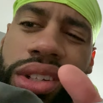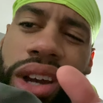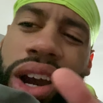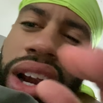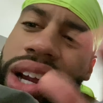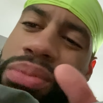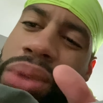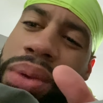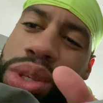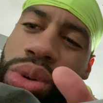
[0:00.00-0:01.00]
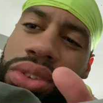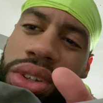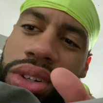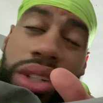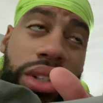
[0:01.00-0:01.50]
Alright, maybe
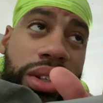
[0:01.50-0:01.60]
12.30.